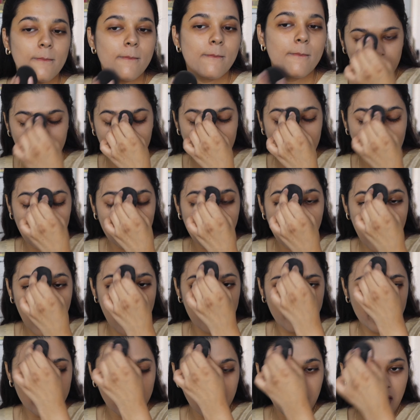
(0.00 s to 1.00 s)
Okay, I'm
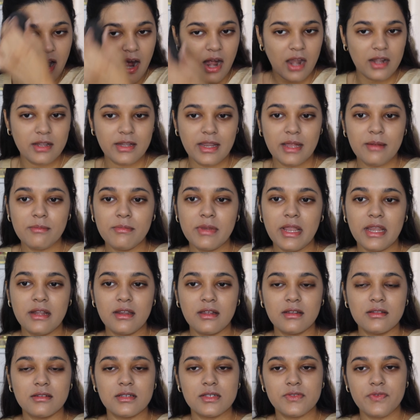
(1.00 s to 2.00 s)
having a hard time
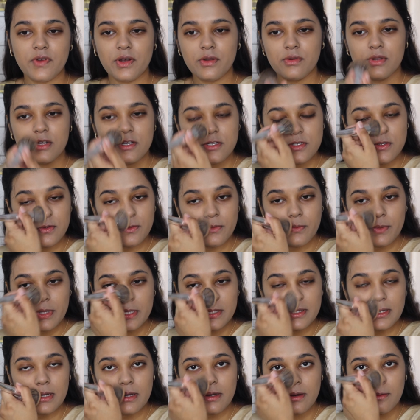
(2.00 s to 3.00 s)
blending this foundation
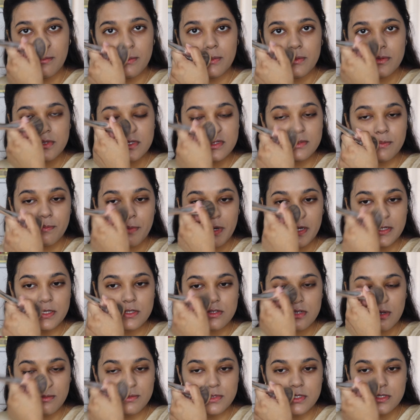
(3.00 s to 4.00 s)
with a
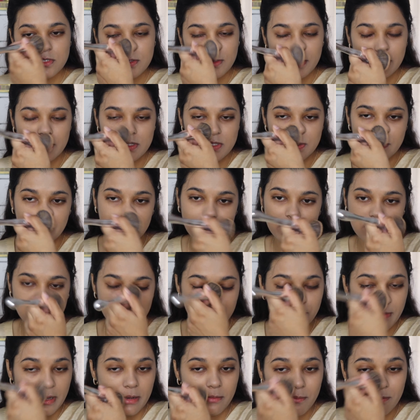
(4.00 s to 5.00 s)
sponge, so I'm just gonna switch
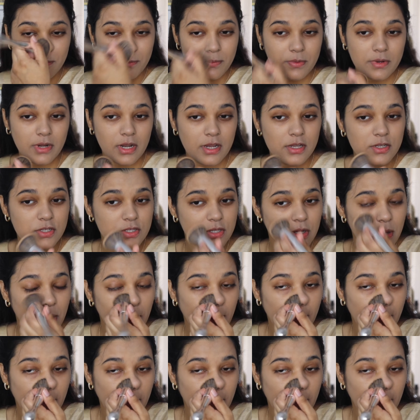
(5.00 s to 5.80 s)
to my brush.